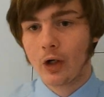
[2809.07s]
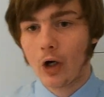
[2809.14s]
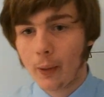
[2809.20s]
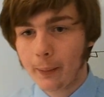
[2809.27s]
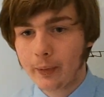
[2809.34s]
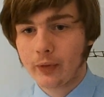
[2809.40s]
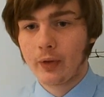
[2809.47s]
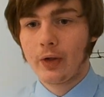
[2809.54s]

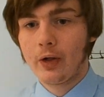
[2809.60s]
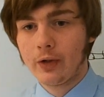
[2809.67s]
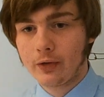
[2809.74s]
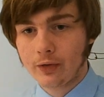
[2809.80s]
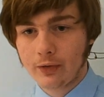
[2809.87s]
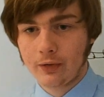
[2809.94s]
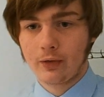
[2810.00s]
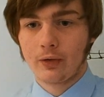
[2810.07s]

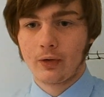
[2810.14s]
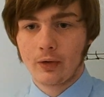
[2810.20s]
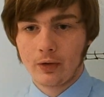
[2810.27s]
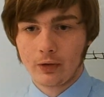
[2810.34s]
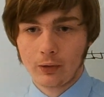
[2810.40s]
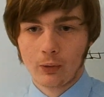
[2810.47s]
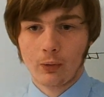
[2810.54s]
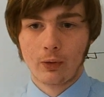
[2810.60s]
update
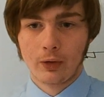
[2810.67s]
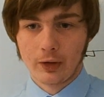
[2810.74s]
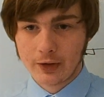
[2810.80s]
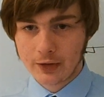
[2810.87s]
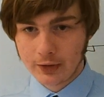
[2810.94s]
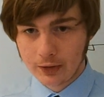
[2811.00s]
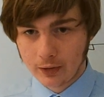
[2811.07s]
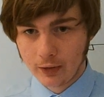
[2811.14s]
your
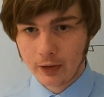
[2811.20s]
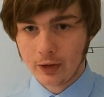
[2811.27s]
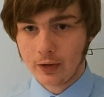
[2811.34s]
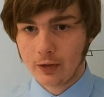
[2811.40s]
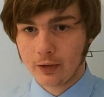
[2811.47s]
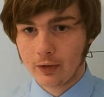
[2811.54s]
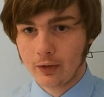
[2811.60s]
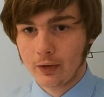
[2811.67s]

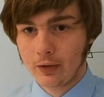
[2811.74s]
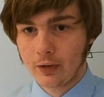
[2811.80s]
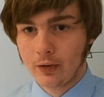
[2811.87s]
screen